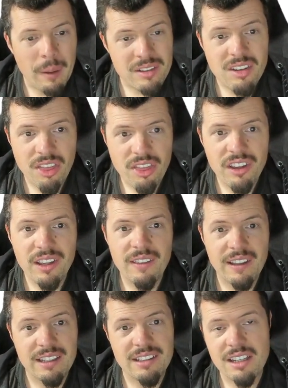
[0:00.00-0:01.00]
it's a
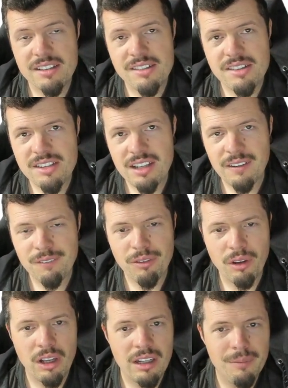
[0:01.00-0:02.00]
thing that does stuff.
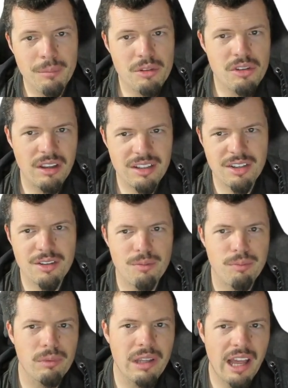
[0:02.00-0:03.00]
So this
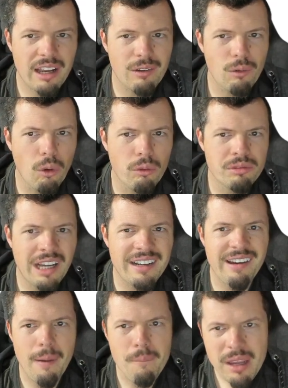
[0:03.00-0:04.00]
is like
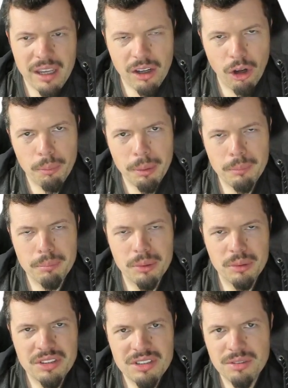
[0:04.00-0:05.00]
dynamic open
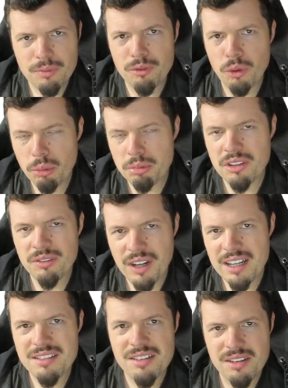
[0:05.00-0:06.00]
ports for
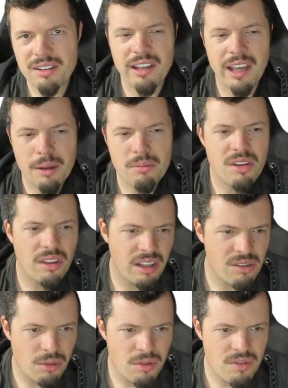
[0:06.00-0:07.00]
devices and games and
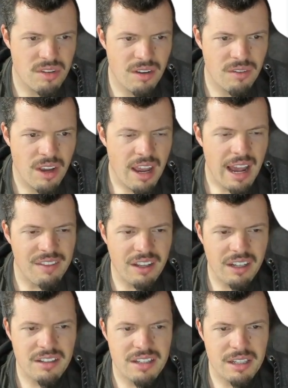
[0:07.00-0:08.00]
that sort of stuff. And
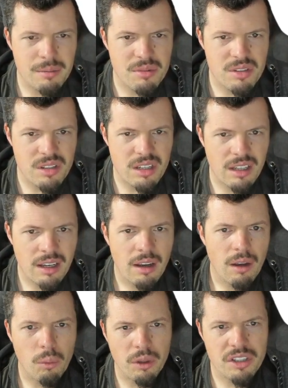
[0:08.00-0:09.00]
then a DMZ,
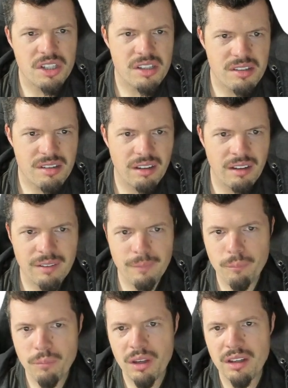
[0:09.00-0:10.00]
which is
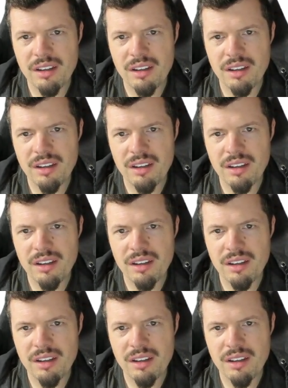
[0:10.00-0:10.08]
an